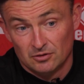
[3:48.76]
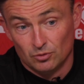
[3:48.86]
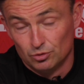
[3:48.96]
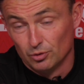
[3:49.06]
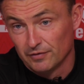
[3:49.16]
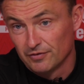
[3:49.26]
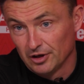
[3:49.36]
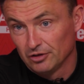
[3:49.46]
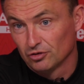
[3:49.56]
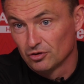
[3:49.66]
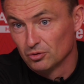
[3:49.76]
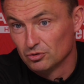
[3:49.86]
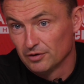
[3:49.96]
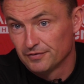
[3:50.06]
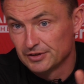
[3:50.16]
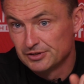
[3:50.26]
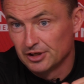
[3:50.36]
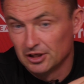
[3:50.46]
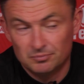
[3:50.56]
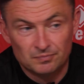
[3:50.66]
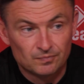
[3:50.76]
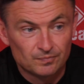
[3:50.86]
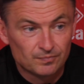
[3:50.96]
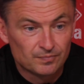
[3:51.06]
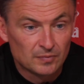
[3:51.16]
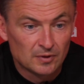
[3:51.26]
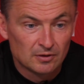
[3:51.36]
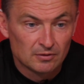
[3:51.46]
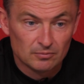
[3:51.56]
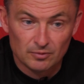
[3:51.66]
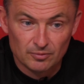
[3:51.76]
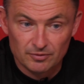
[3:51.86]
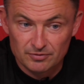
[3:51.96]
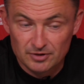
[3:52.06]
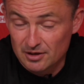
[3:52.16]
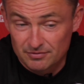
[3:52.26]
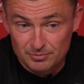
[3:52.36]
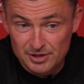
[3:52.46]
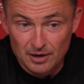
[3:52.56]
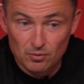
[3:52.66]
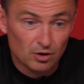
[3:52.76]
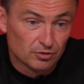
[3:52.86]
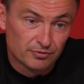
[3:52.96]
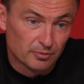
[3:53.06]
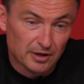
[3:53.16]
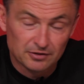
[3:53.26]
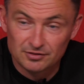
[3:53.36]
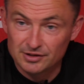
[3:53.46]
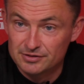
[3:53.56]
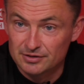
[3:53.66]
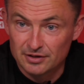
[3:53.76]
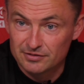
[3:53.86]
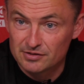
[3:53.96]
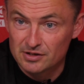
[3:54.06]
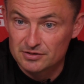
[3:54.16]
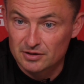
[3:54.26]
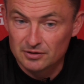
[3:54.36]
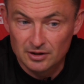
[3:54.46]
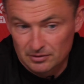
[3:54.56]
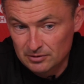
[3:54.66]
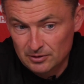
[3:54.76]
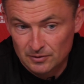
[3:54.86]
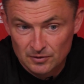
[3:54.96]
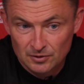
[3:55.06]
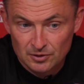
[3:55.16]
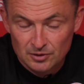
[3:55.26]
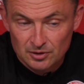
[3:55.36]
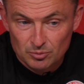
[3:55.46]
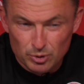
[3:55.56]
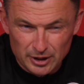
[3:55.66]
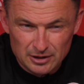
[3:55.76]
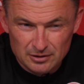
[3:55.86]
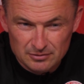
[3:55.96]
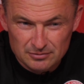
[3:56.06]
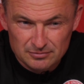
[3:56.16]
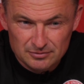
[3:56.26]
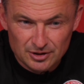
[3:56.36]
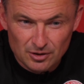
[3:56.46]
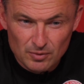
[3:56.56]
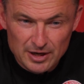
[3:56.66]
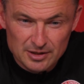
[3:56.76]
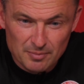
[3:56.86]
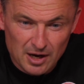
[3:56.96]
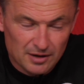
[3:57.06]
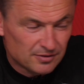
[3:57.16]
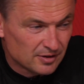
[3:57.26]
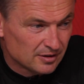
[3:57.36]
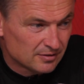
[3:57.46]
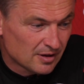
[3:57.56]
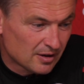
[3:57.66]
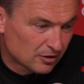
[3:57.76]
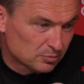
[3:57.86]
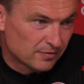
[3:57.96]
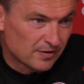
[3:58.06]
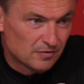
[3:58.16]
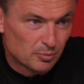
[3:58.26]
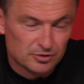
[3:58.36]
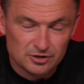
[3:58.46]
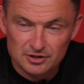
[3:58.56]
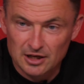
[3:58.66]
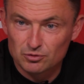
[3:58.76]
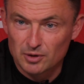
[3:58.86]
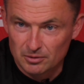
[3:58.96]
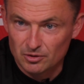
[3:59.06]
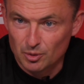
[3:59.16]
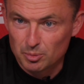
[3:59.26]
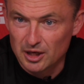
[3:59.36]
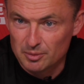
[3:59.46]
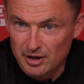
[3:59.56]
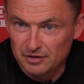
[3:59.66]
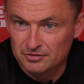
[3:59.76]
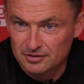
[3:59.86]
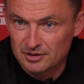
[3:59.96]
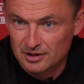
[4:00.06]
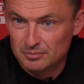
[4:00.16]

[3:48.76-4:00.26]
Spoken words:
We'll do it for each other, we'll do it for the team. From day one, from last season, this season, yeah. Playing, you know, where you might think that's my favourite position, that's where I'm going to play best.